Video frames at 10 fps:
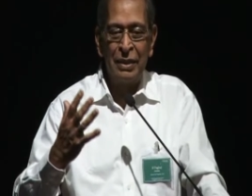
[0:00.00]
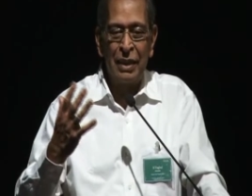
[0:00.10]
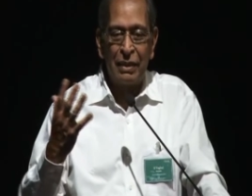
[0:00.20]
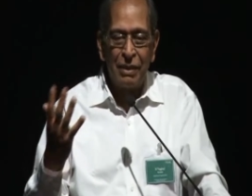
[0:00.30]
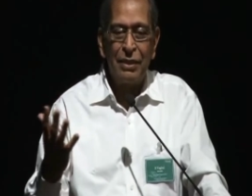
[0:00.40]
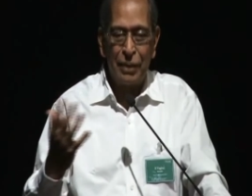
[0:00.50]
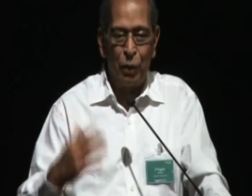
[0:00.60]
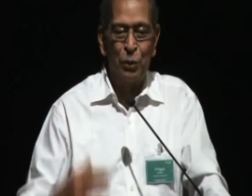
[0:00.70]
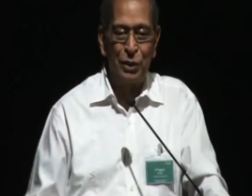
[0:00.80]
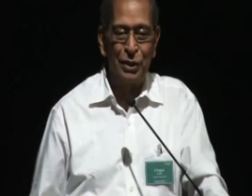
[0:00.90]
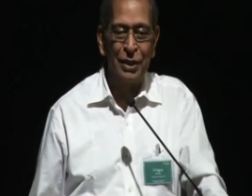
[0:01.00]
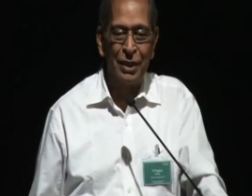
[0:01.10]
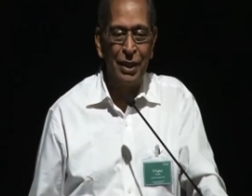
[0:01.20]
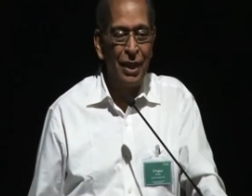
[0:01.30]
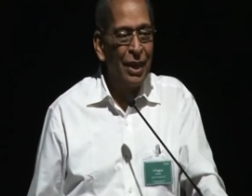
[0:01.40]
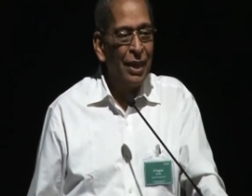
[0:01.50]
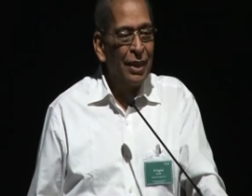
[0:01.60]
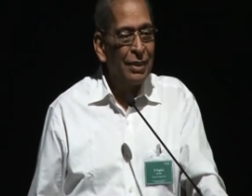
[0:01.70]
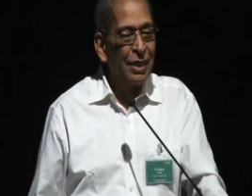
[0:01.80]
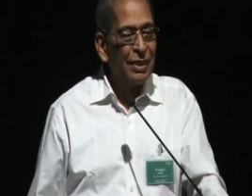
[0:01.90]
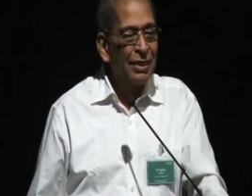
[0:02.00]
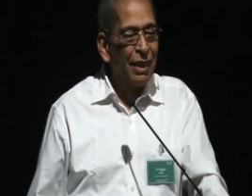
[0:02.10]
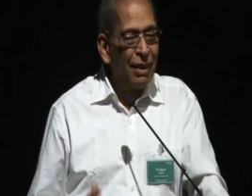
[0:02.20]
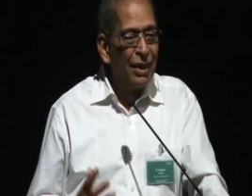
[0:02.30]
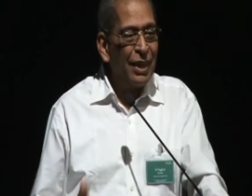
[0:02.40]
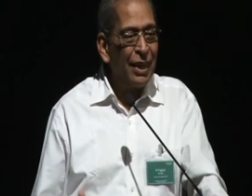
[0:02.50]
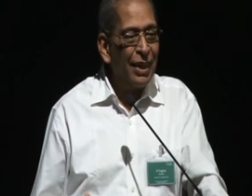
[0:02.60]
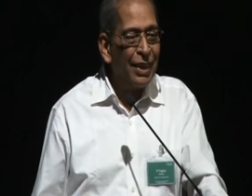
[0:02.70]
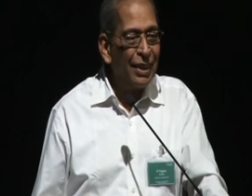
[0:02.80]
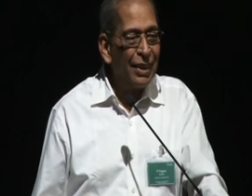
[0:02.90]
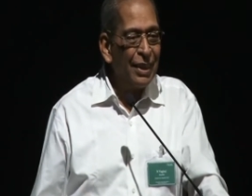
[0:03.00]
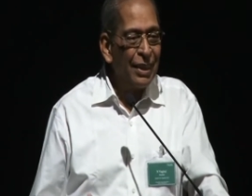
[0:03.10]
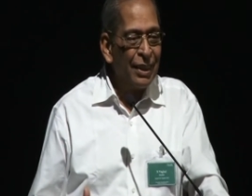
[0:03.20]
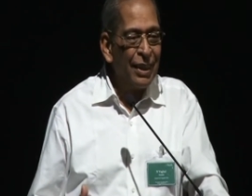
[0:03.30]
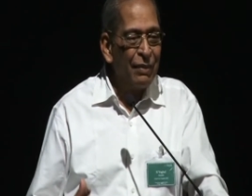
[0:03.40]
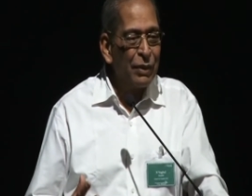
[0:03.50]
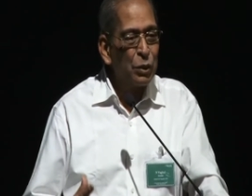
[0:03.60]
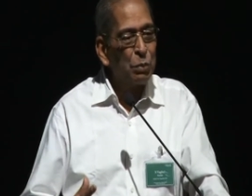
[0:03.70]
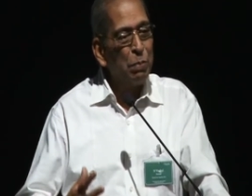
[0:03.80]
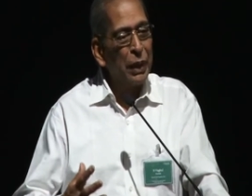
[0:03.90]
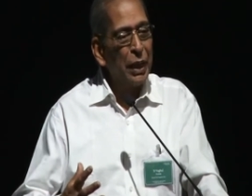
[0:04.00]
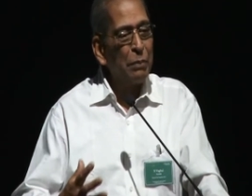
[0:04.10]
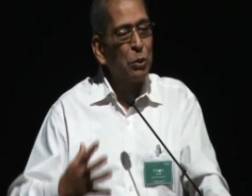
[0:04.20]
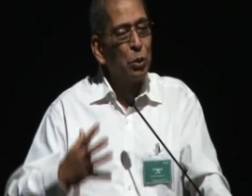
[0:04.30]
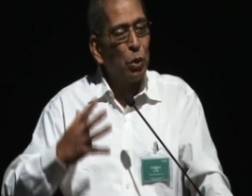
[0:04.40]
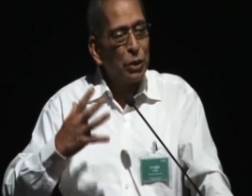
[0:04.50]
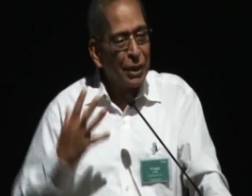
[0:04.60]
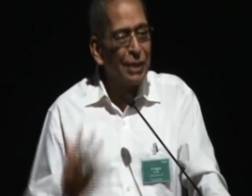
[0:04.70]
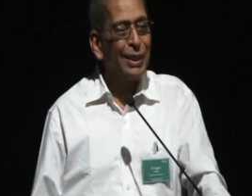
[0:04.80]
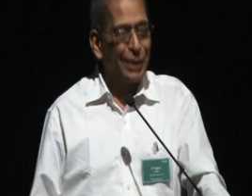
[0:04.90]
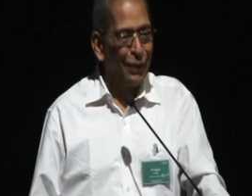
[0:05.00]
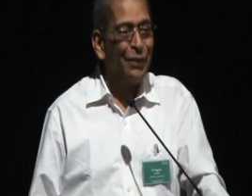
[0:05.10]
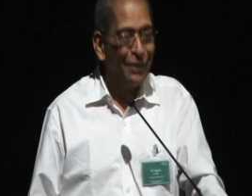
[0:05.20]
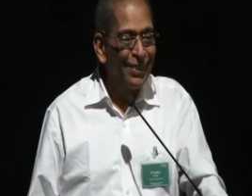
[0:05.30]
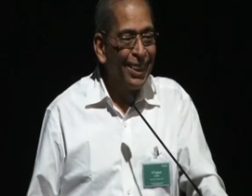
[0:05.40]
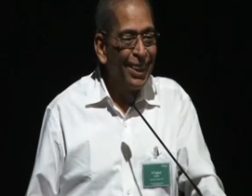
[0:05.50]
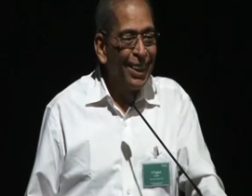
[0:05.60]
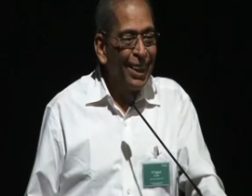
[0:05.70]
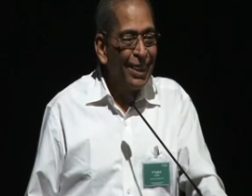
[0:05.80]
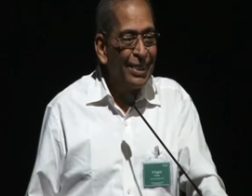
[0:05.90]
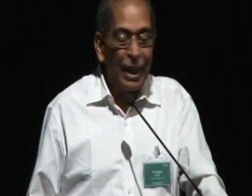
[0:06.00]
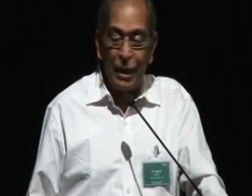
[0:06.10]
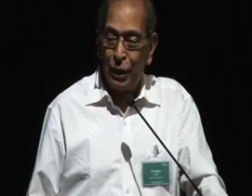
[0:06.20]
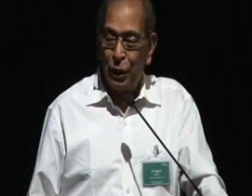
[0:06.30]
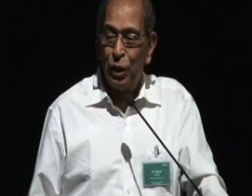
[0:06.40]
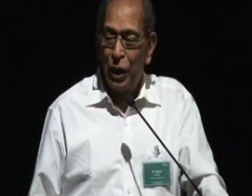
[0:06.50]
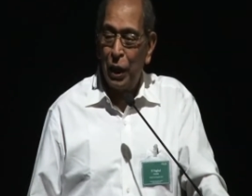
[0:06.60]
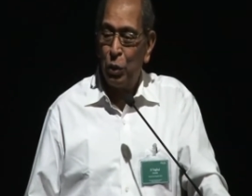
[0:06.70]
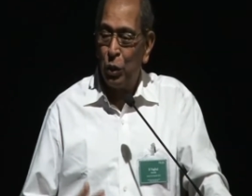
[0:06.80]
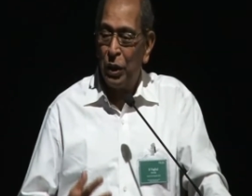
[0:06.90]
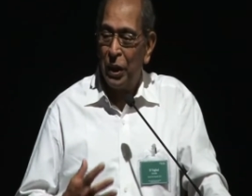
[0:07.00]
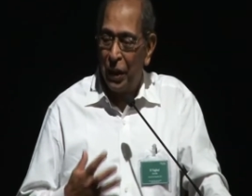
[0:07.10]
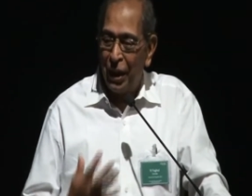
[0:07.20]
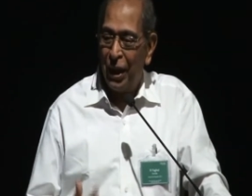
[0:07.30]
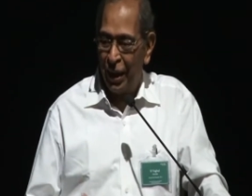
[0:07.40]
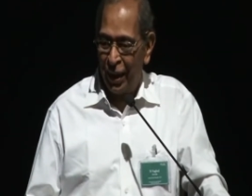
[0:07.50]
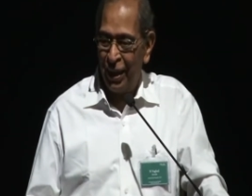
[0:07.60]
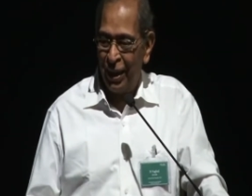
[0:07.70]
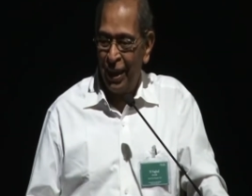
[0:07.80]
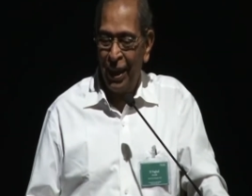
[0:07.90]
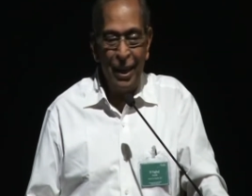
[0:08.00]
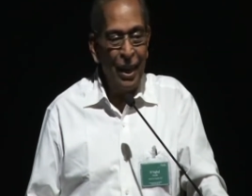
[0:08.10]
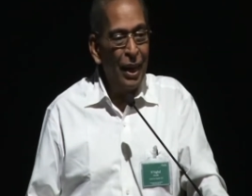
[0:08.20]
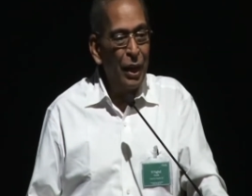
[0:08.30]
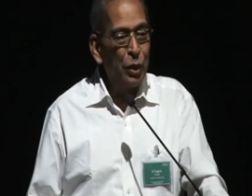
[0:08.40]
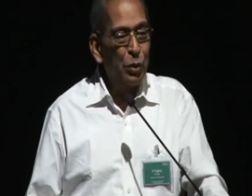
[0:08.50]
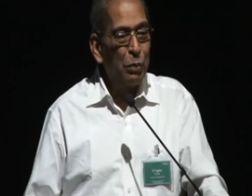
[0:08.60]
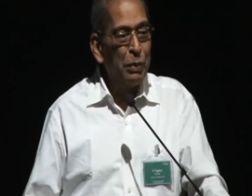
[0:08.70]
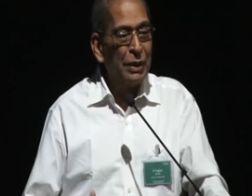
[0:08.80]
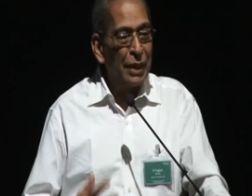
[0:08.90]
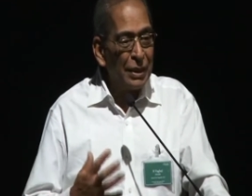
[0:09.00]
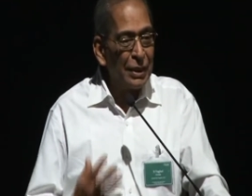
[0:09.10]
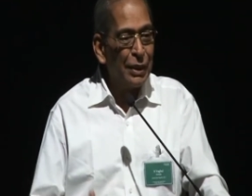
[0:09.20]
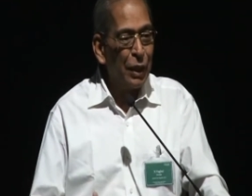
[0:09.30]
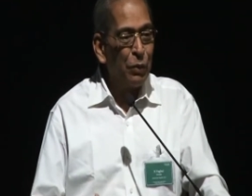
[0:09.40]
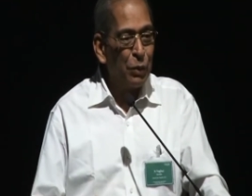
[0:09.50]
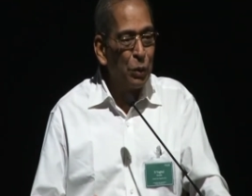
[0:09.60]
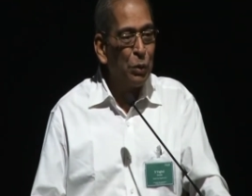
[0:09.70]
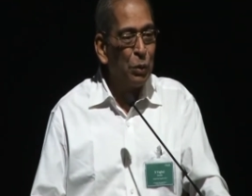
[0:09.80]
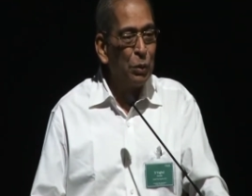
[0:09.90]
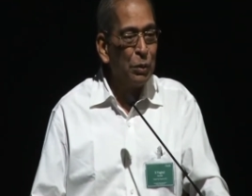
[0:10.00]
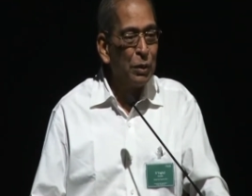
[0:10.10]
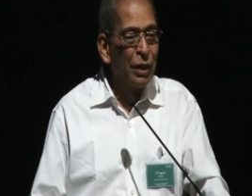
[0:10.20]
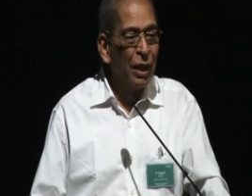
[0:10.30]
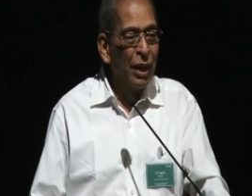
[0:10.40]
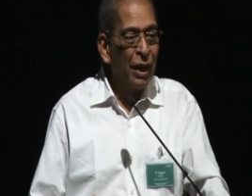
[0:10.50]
subtle sounds. The third year, he was became so sensitive that he, he could hear, he could be sensitive to